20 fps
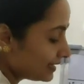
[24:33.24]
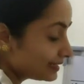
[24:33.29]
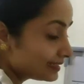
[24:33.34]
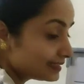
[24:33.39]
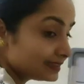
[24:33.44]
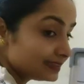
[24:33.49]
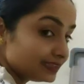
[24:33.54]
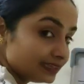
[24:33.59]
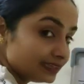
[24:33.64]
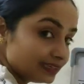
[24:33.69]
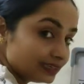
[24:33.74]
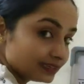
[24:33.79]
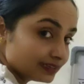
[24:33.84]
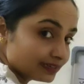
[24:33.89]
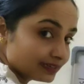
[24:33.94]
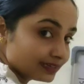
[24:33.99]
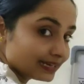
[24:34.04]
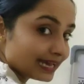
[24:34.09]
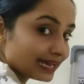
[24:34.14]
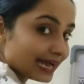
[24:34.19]
the
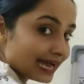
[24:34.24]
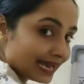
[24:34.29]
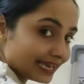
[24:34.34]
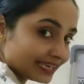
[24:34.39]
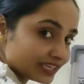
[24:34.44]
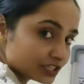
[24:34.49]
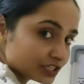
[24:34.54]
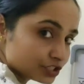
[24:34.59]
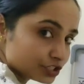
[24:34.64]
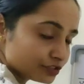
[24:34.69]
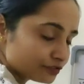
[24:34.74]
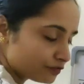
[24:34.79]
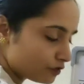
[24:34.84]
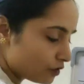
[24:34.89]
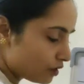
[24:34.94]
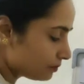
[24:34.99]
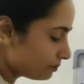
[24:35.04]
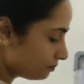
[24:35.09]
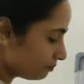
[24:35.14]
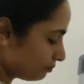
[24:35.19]
ing
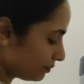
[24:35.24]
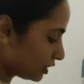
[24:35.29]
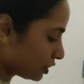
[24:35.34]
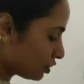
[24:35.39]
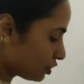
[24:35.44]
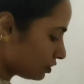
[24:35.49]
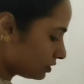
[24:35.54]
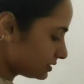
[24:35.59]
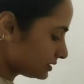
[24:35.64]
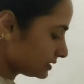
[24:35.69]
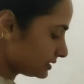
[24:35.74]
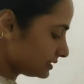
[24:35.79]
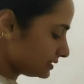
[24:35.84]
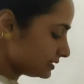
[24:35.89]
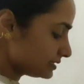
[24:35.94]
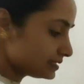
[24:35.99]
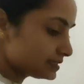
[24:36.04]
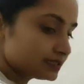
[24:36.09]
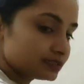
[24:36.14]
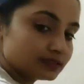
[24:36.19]
form, because it
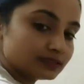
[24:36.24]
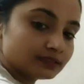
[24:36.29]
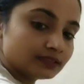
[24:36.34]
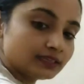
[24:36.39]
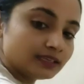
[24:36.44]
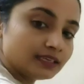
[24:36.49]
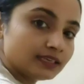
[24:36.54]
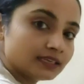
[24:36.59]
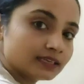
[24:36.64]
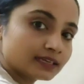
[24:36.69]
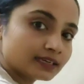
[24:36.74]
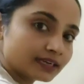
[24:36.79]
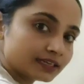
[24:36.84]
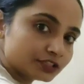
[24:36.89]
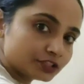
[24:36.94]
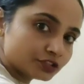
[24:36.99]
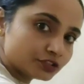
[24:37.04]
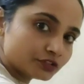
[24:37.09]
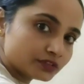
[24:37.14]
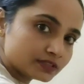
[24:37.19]
is the
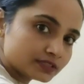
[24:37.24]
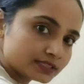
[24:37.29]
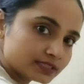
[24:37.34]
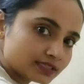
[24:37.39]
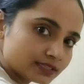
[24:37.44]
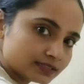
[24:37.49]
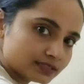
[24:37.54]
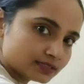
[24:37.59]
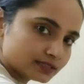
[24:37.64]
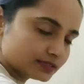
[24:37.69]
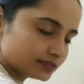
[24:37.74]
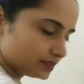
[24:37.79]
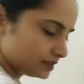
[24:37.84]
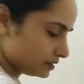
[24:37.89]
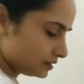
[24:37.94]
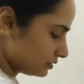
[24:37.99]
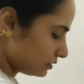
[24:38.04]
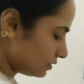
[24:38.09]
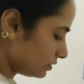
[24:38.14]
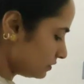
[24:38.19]
continuous tense.
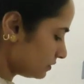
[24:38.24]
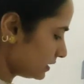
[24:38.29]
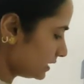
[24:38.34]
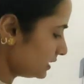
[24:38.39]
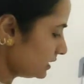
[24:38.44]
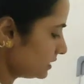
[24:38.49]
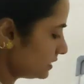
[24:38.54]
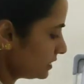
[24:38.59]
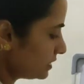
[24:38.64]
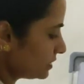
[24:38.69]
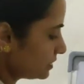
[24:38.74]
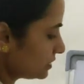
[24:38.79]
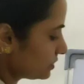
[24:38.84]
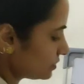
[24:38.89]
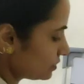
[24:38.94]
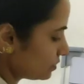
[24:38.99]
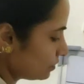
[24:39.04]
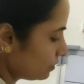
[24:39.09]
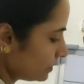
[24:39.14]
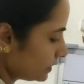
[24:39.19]
Alright,
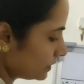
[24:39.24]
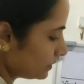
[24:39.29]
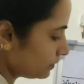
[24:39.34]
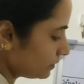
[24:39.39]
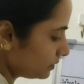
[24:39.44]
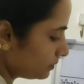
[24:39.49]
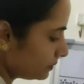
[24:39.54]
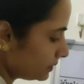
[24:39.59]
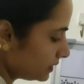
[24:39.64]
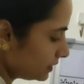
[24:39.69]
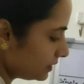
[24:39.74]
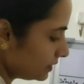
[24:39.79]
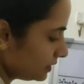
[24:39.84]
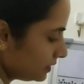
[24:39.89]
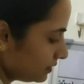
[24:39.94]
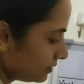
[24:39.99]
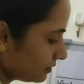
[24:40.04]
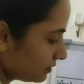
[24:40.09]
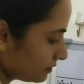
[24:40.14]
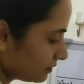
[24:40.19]
so it will be
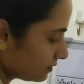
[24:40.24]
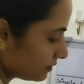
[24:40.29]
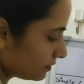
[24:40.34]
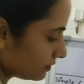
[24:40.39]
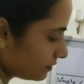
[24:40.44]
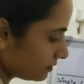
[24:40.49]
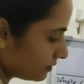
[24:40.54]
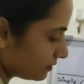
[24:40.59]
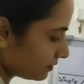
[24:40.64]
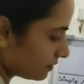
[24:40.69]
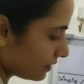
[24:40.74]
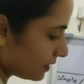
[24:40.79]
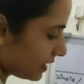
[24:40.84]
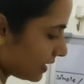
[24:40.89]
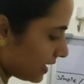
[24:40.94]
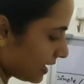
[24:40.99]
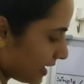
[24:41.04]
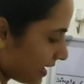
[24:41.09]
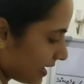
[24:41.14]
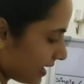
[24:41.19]

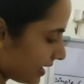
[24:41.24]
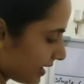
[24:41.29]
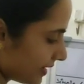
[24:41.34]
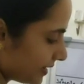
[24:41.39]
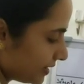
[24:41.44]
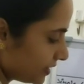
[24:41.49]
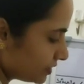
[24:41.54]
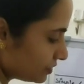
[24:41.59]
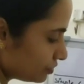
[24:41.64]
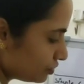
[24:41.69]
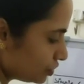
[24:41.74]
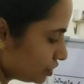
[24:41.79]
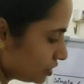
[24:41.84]
the ing